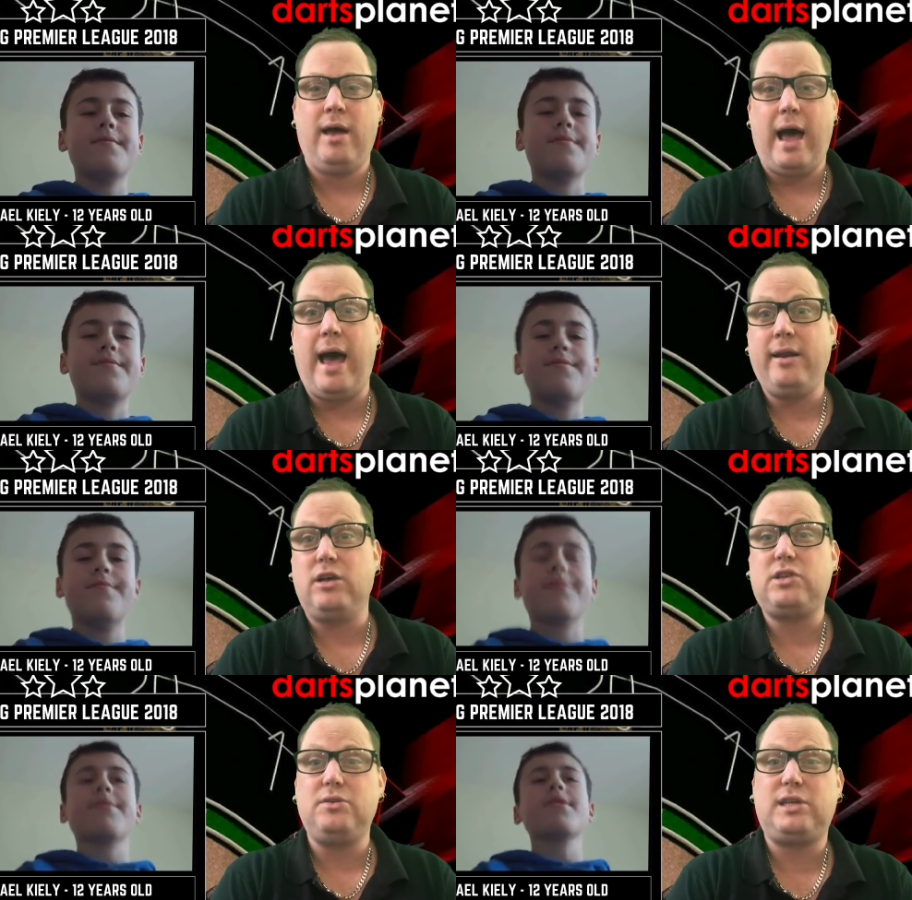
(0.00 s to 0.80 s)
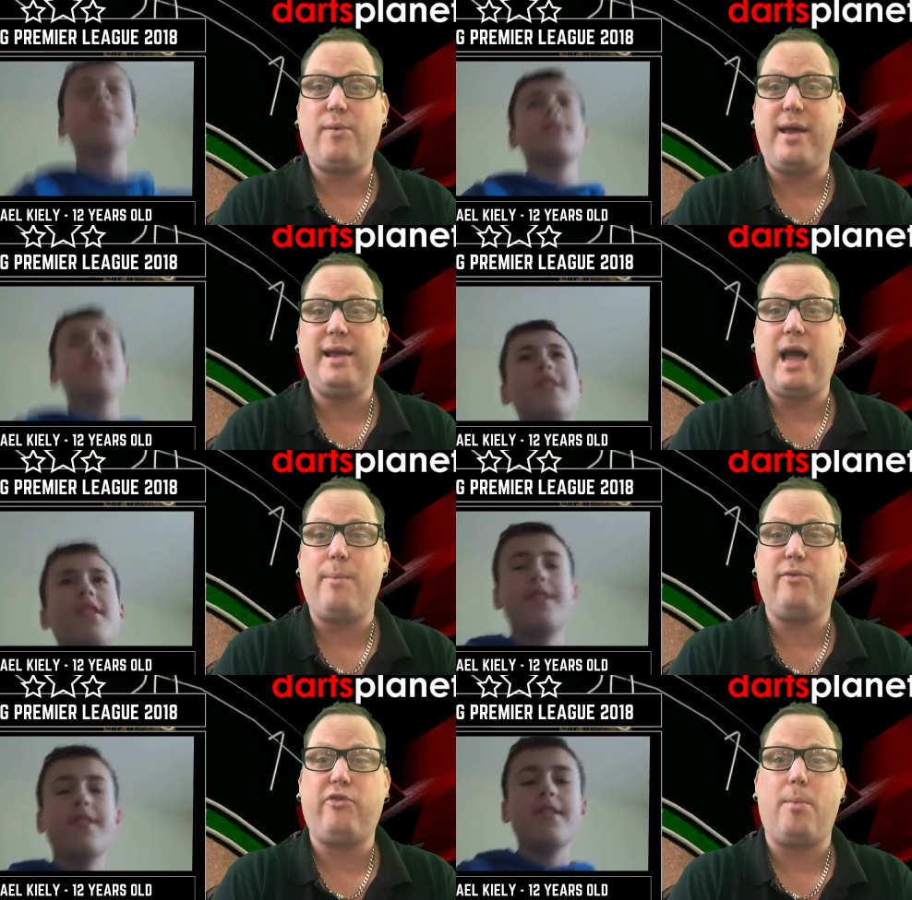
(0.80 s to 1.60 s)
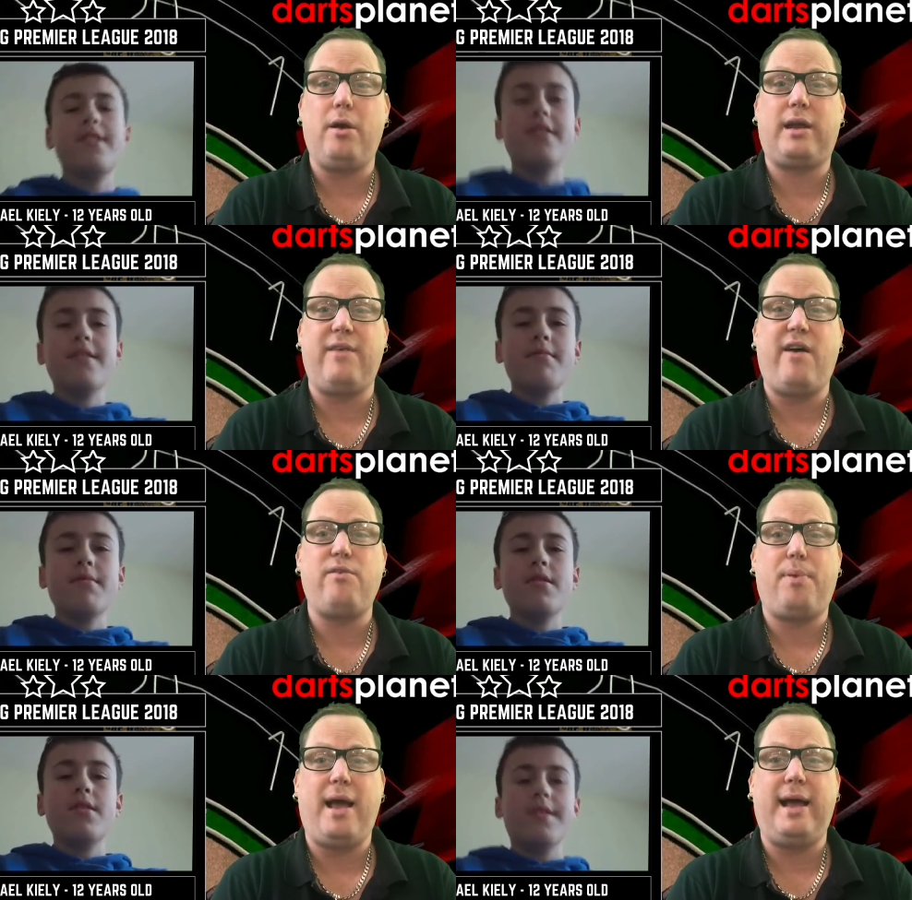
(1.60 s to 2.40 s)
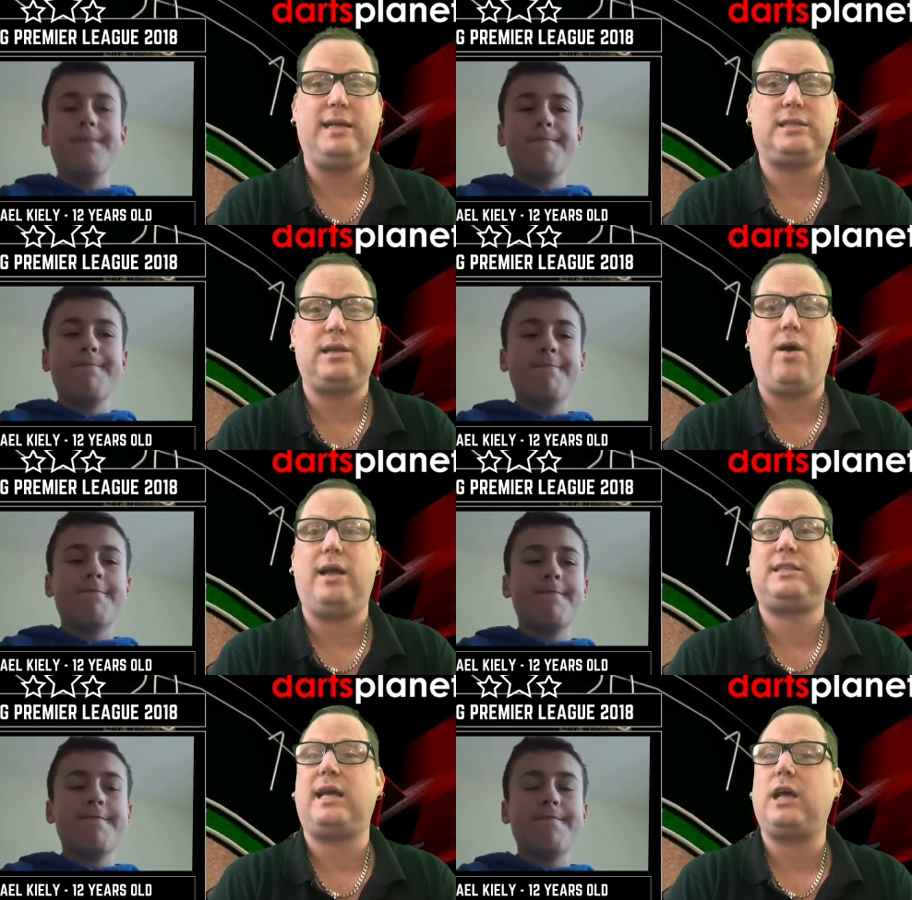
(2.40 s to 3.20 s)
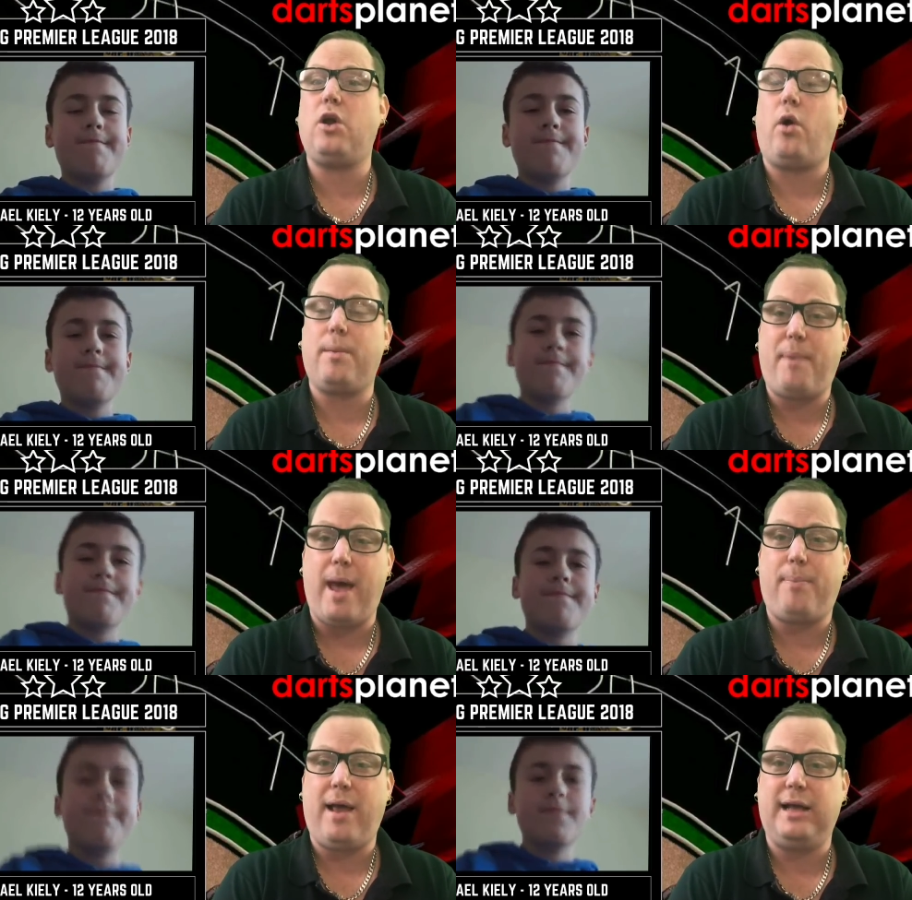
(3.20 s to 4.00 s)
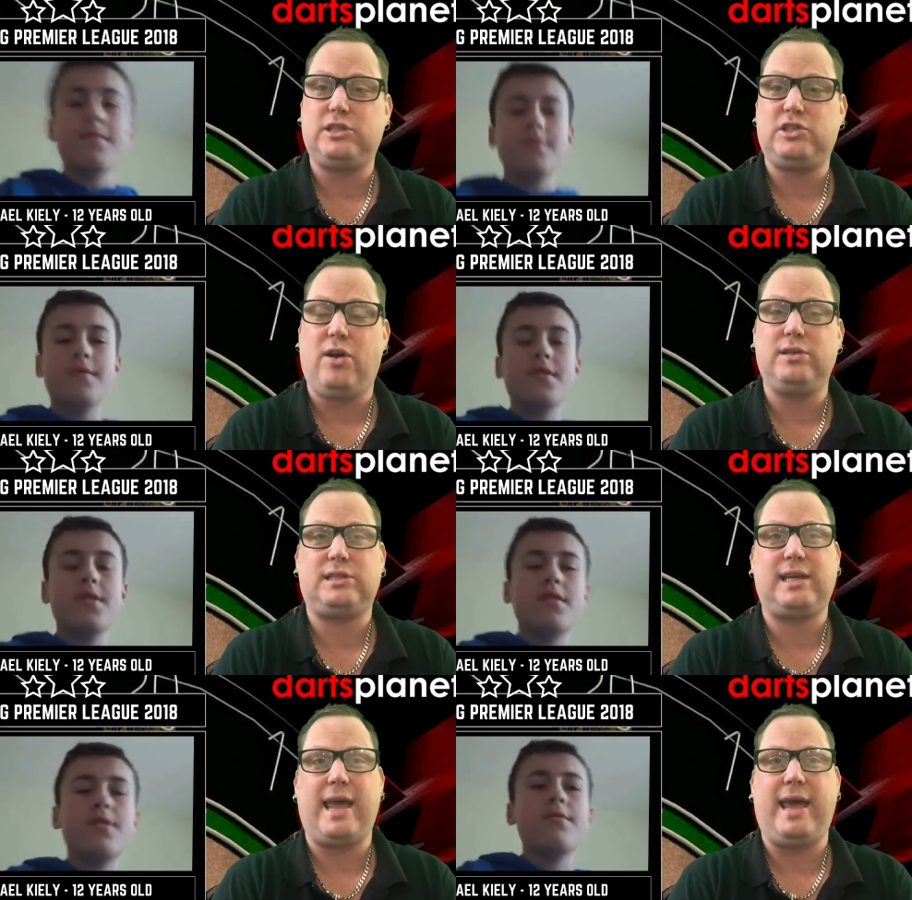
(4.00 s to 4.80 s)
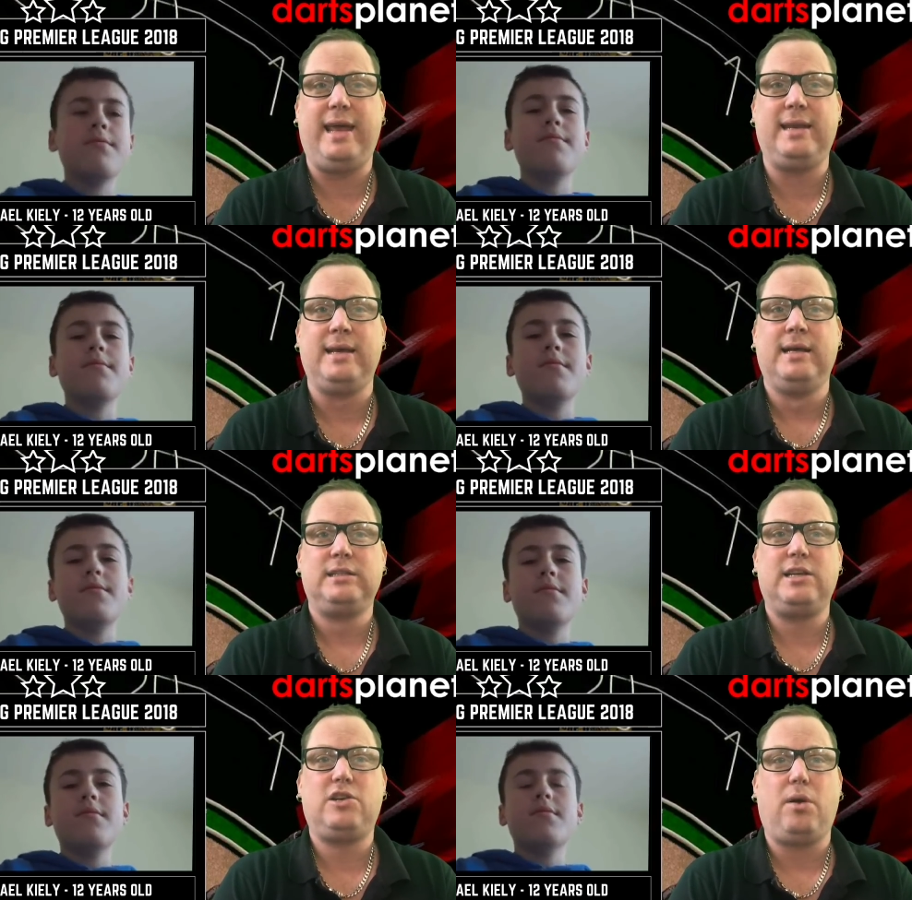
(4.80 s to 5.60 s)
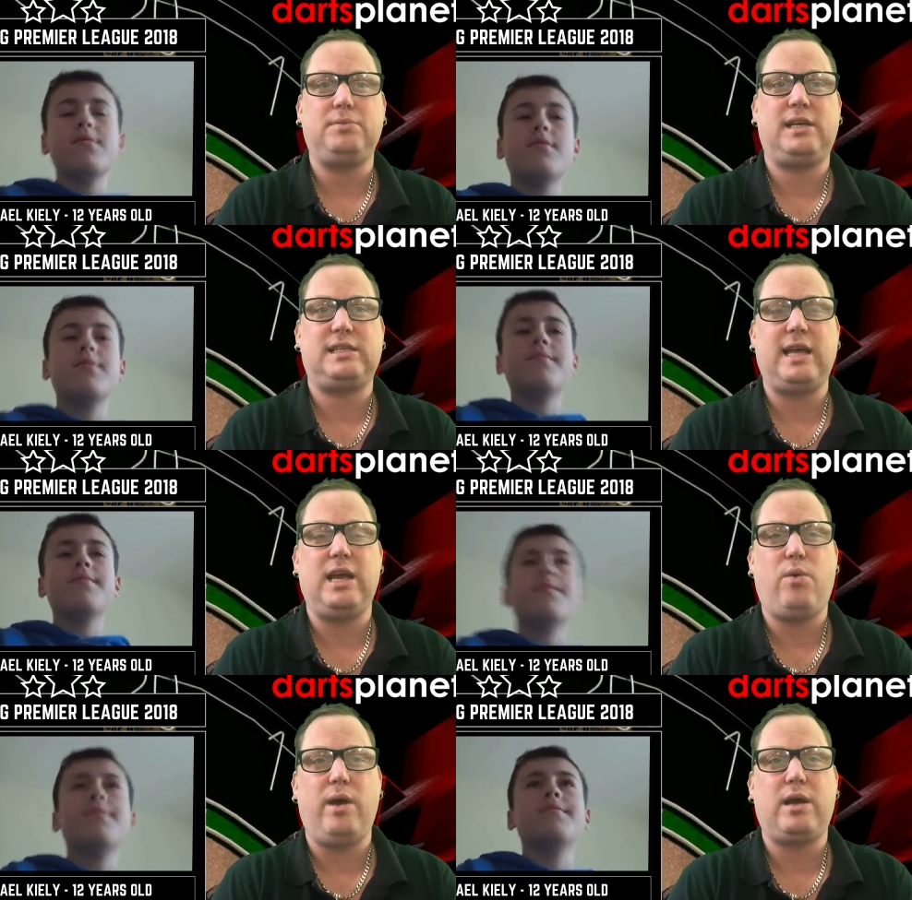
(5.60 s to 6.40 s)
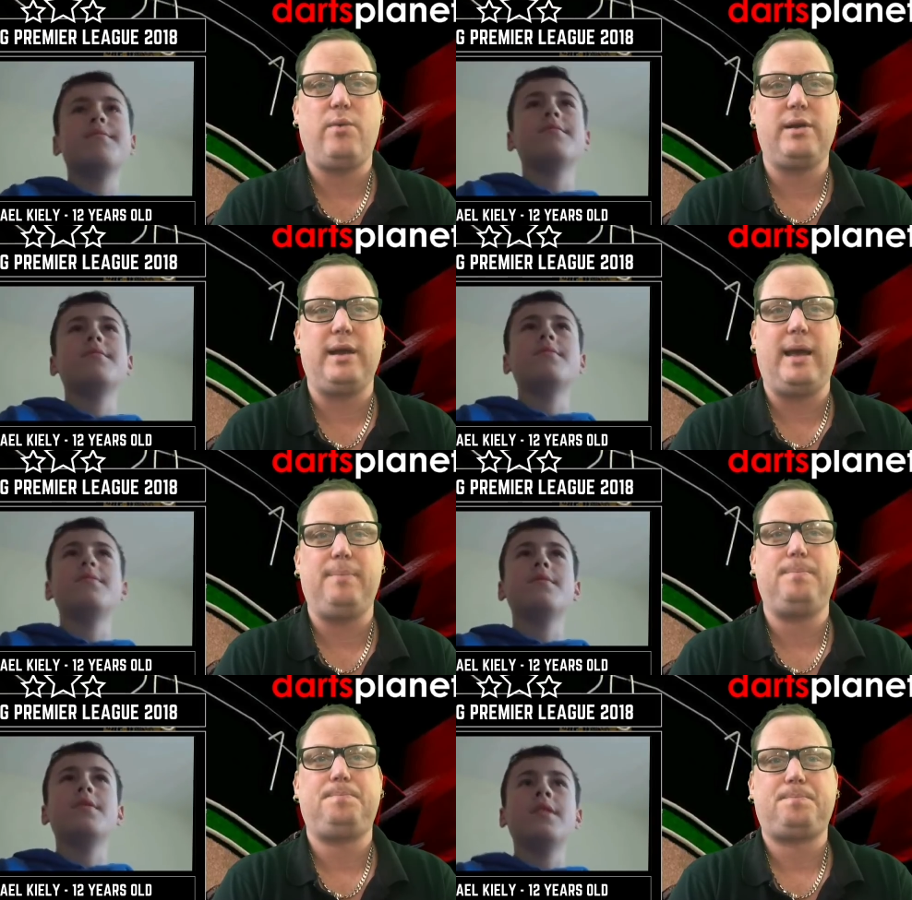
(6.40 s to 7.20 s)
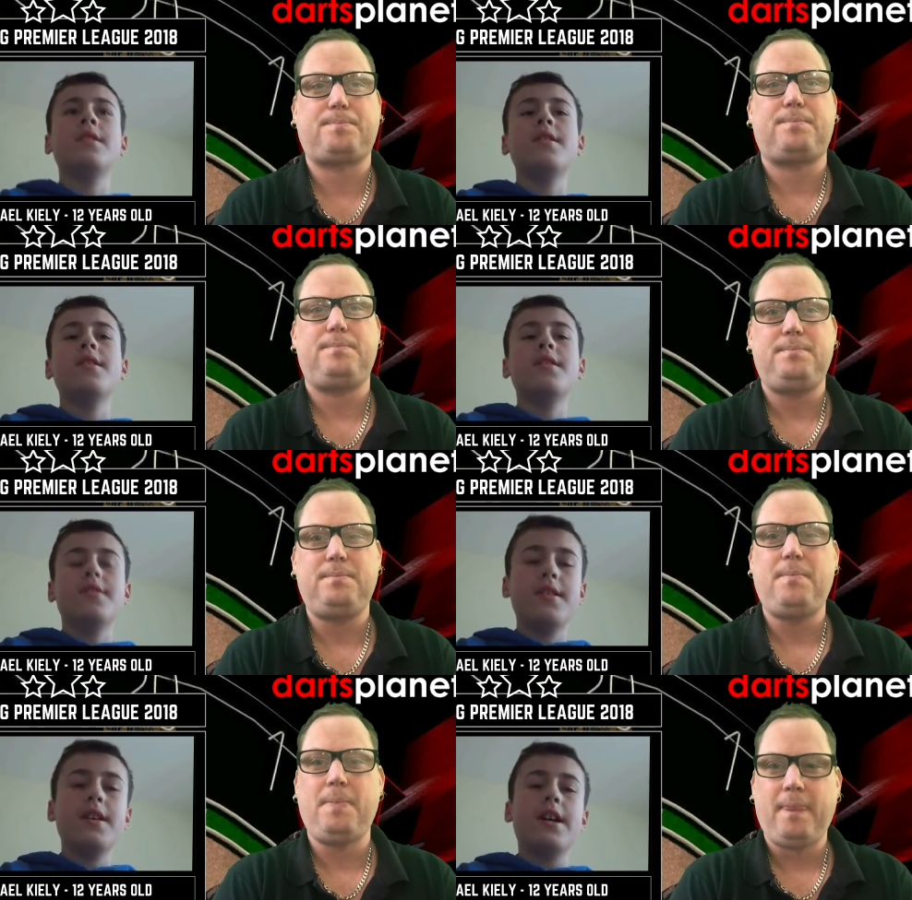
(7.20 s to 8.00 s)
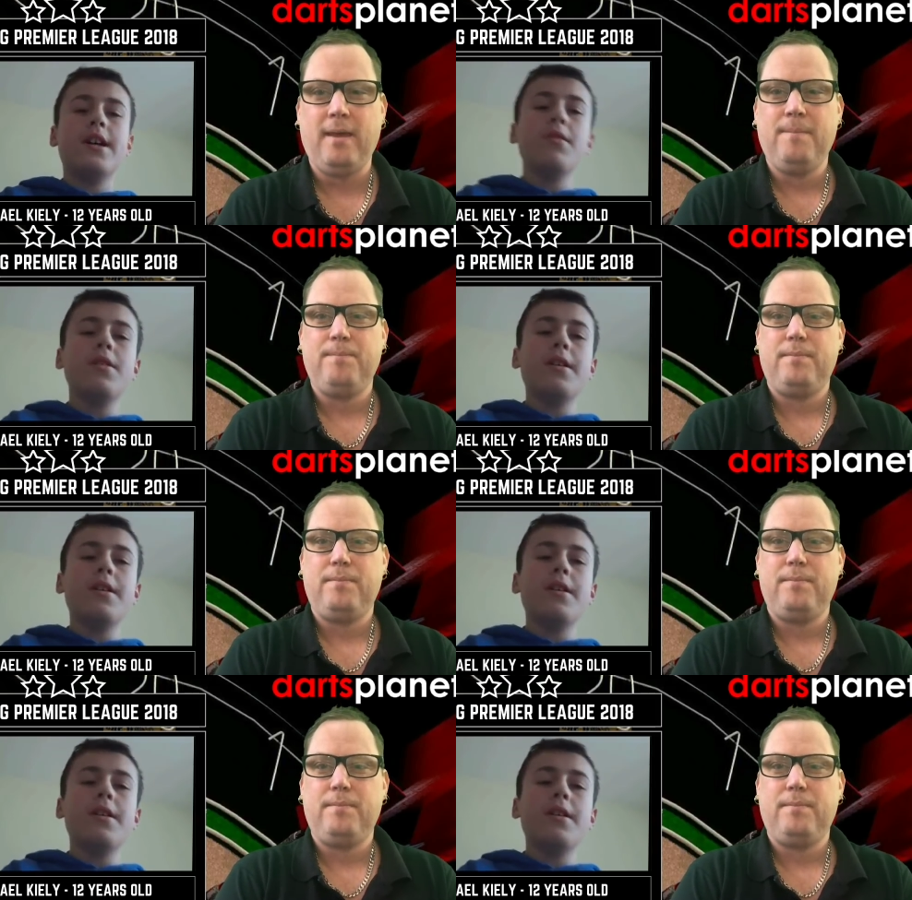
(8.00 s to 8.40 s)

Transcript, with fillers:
Speaker 1: And I do see where you're coming from. It'd give other players, like I say, a lot of the better players a chance to get in to the top 16 quicker, wouldn't it? Yeah,